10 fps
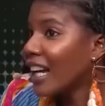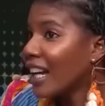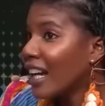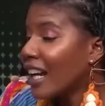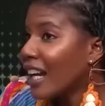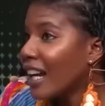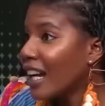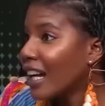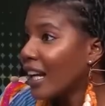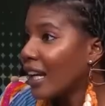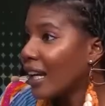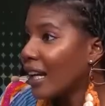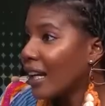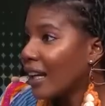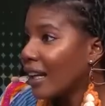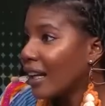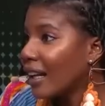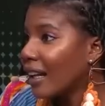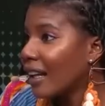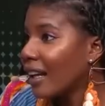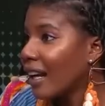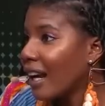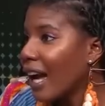No words are spoken by the person on screen.